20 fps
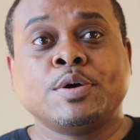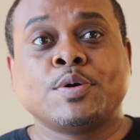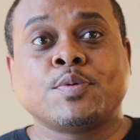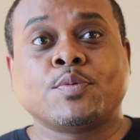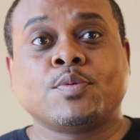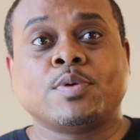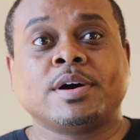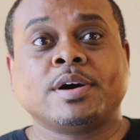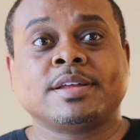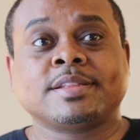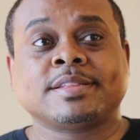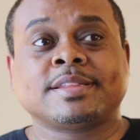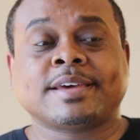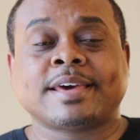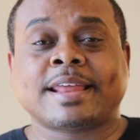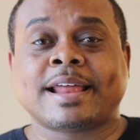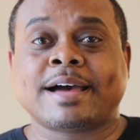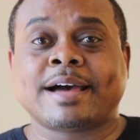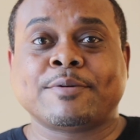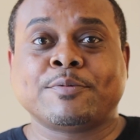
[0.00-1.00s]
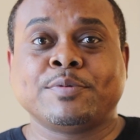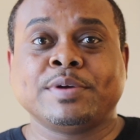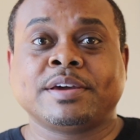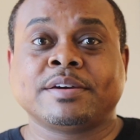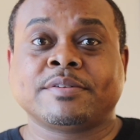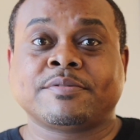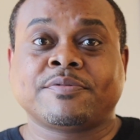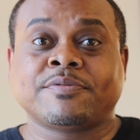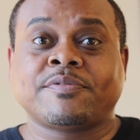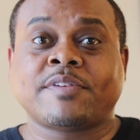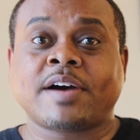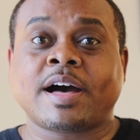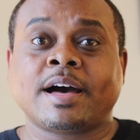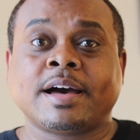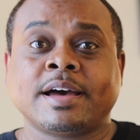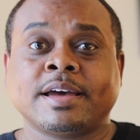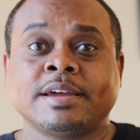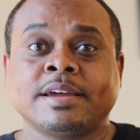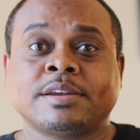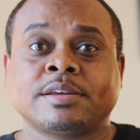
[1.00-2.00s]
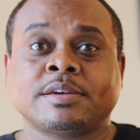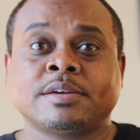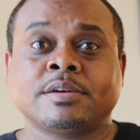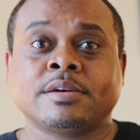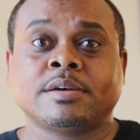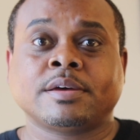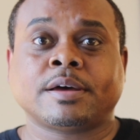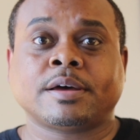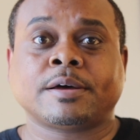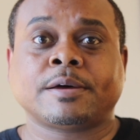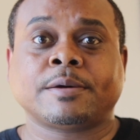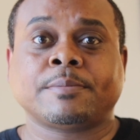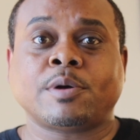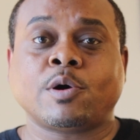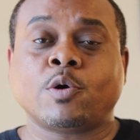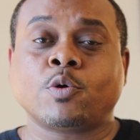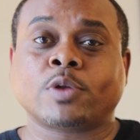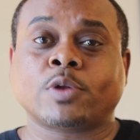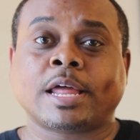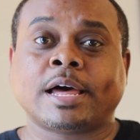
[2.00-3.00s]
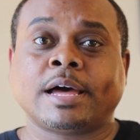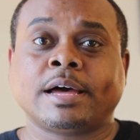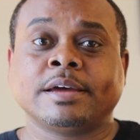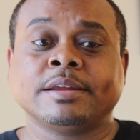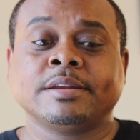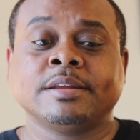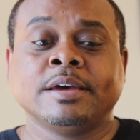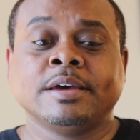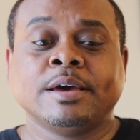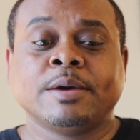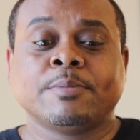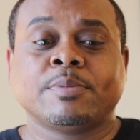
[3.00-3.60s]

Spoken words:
one that we could find online,